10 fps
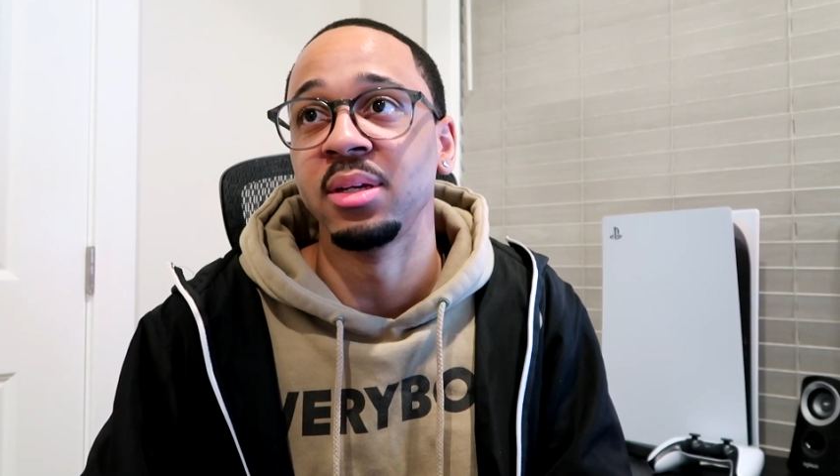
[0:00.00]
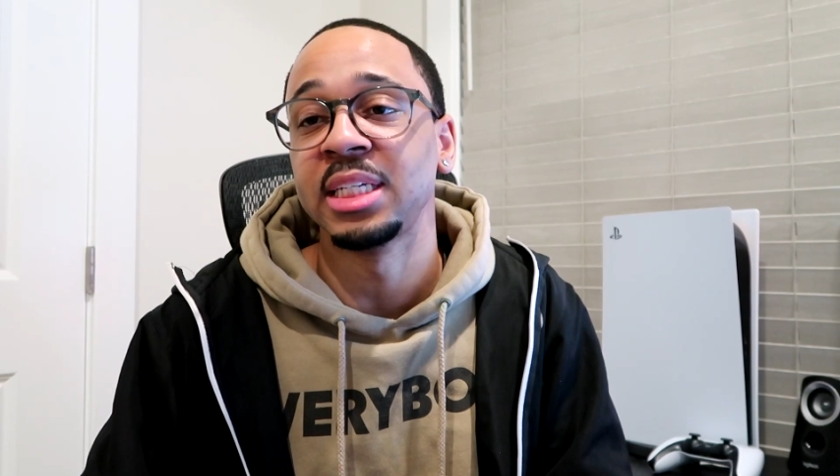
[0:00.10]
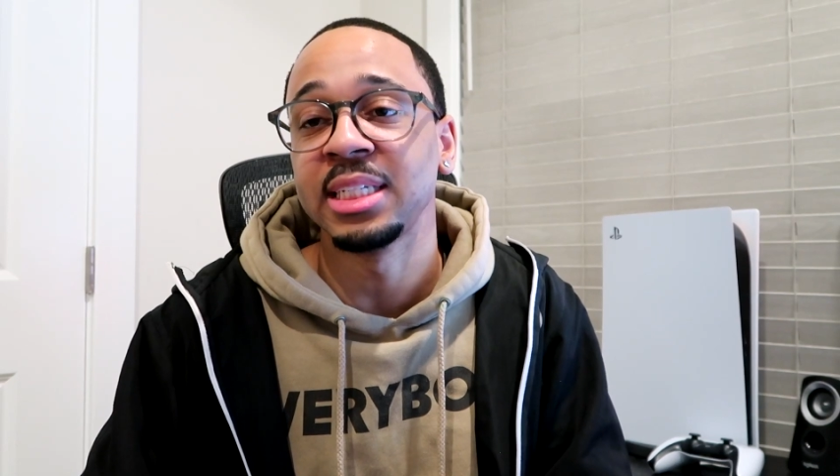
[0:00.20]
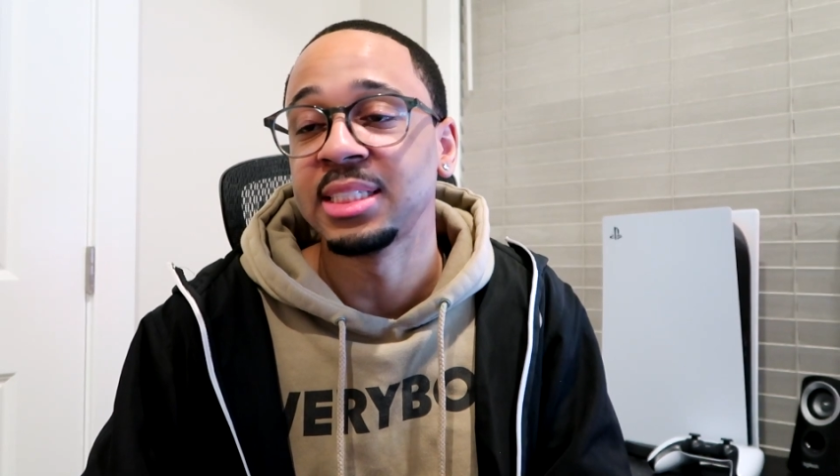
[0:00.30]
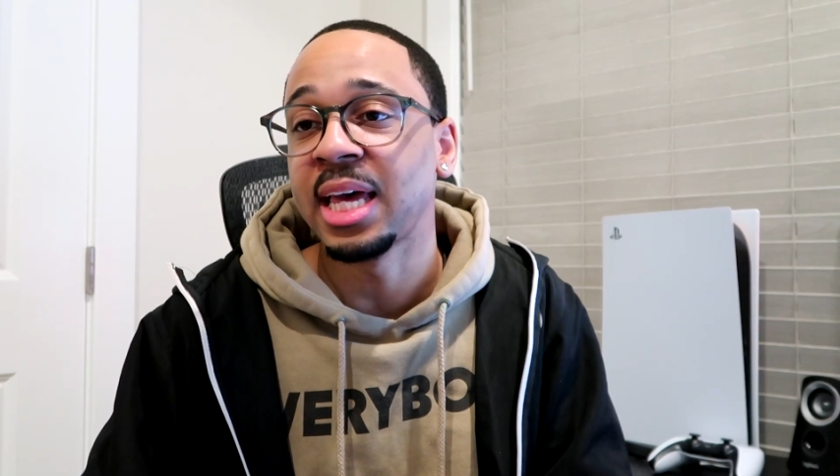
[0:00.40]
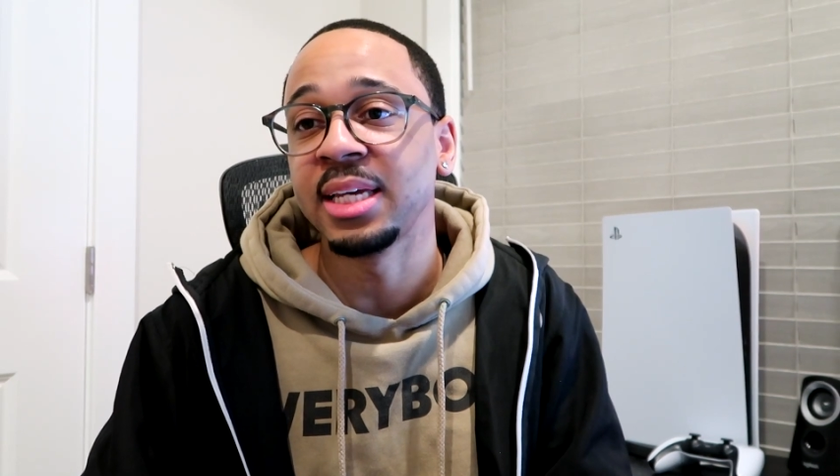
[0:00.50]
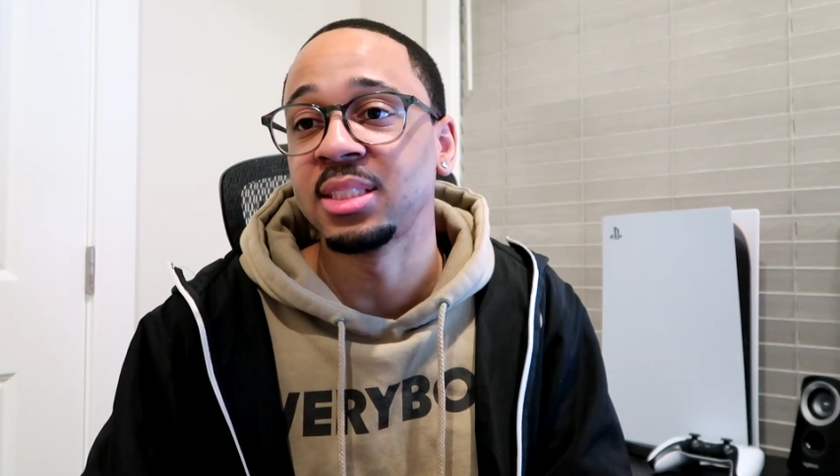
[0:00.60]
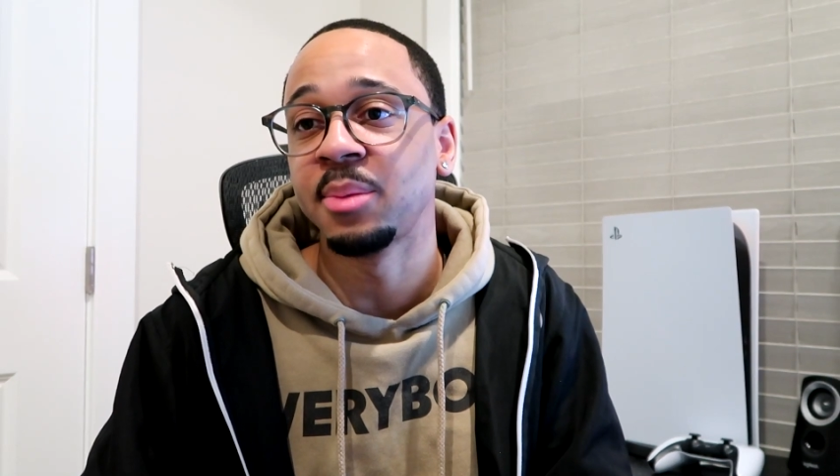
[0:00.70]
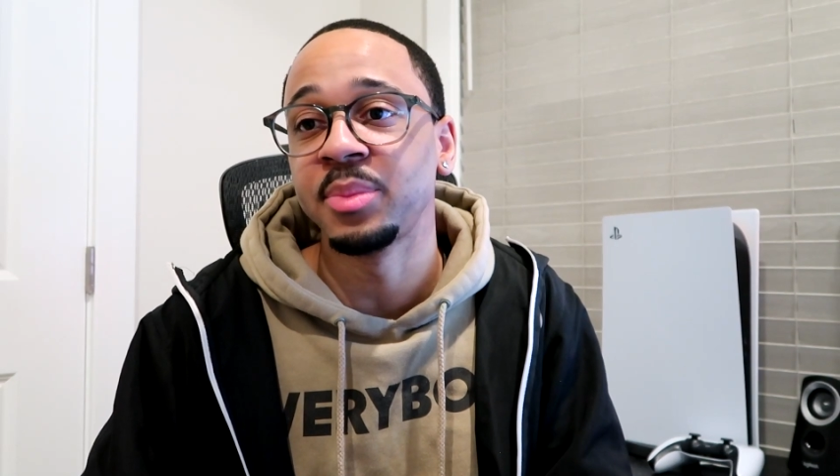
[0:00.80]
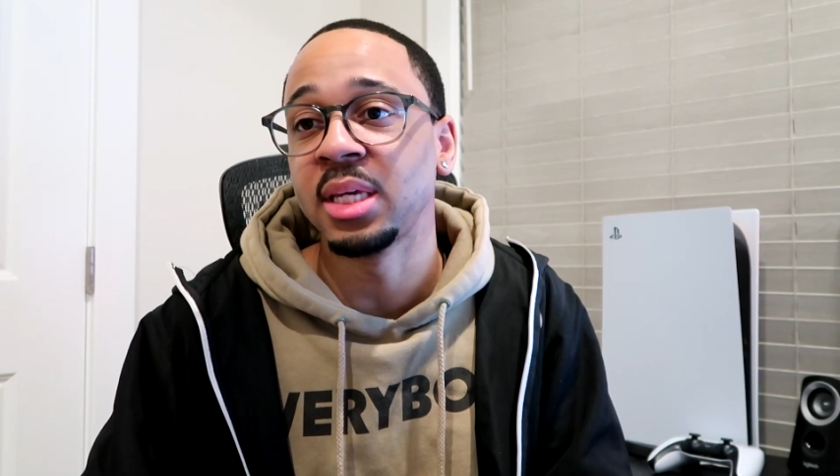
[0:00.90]
Cause it's like
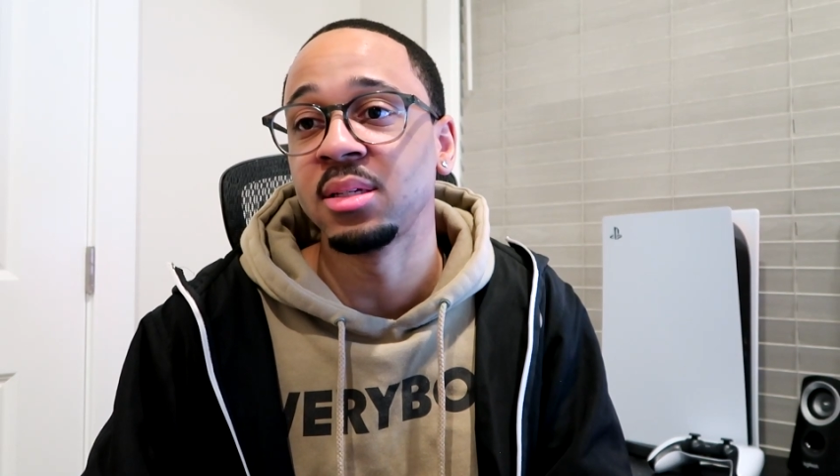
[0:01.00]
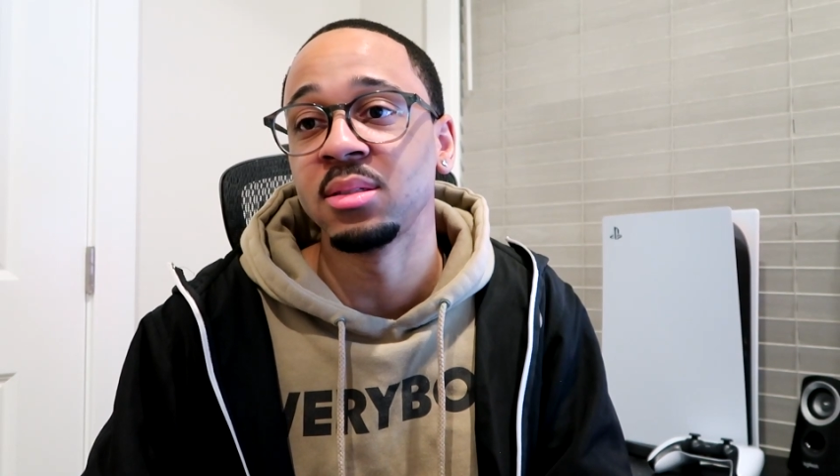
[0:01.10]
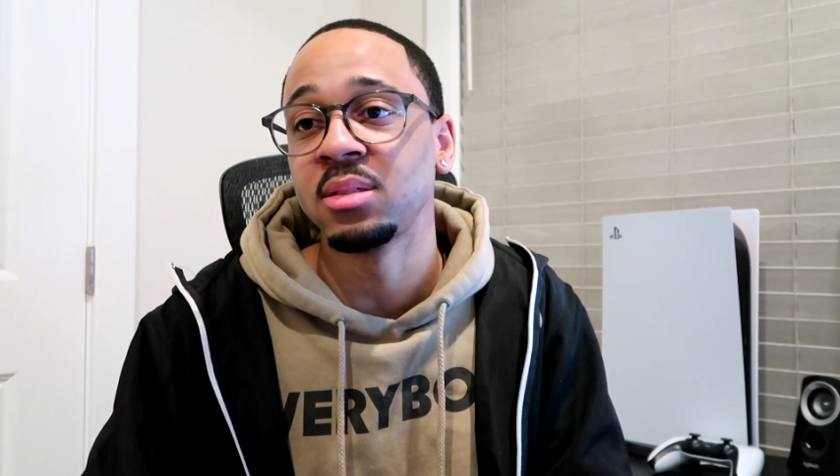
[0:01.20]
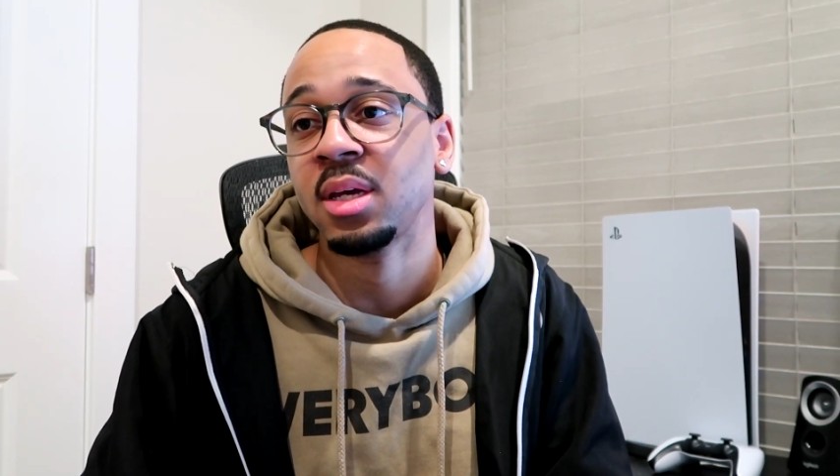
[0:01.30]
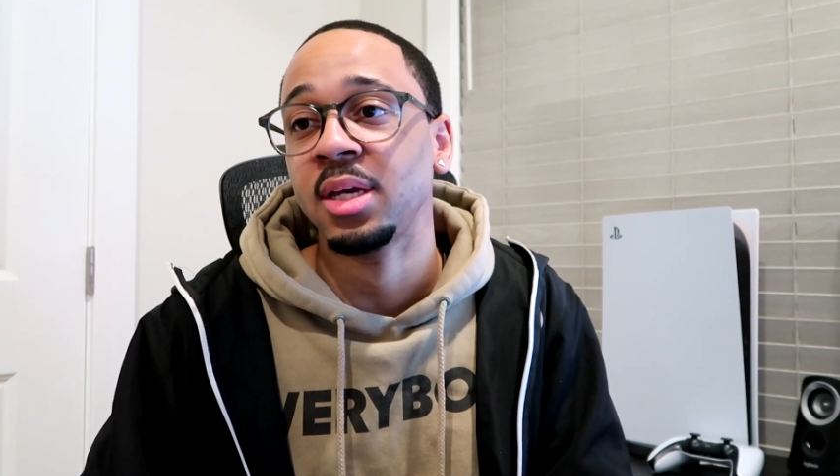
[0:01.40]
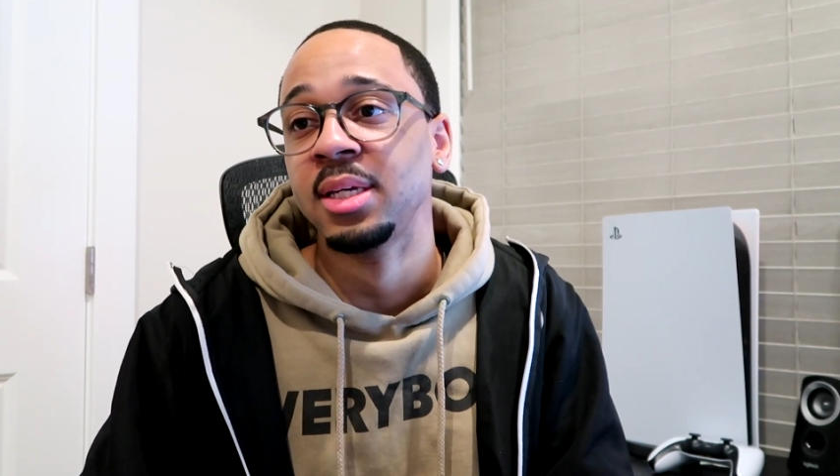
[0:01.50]
some things,